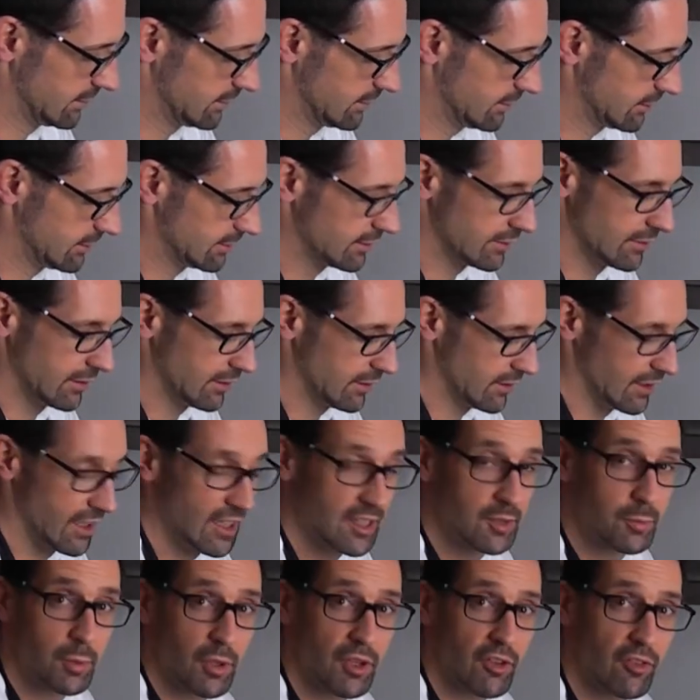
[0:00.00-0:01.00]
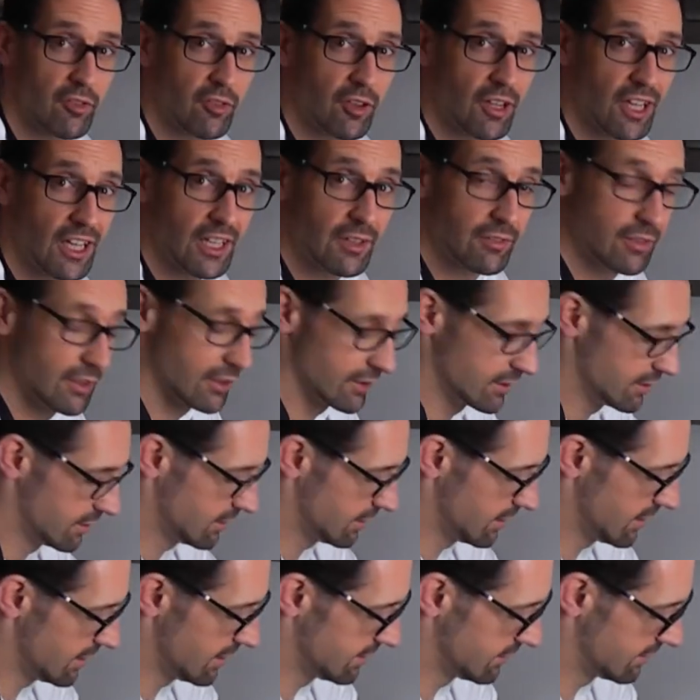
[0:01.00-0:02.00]
a nice bit of flavour
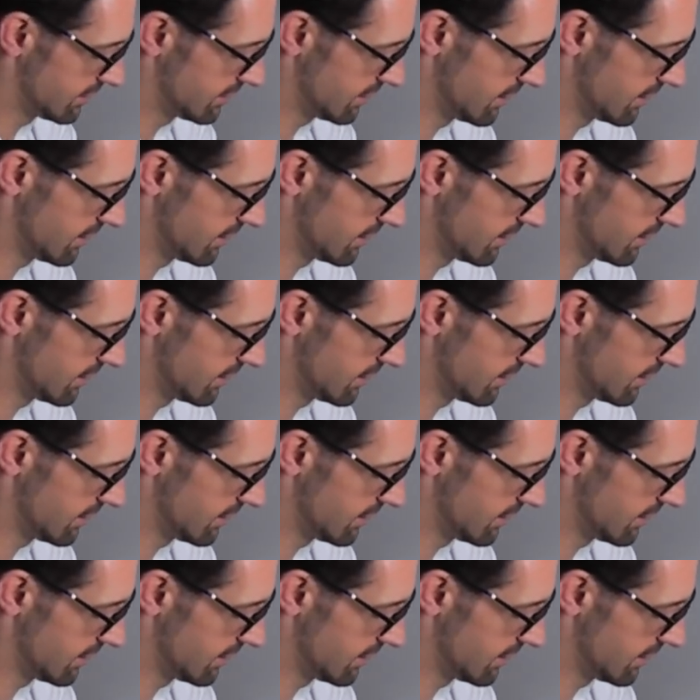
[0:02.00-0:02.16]
into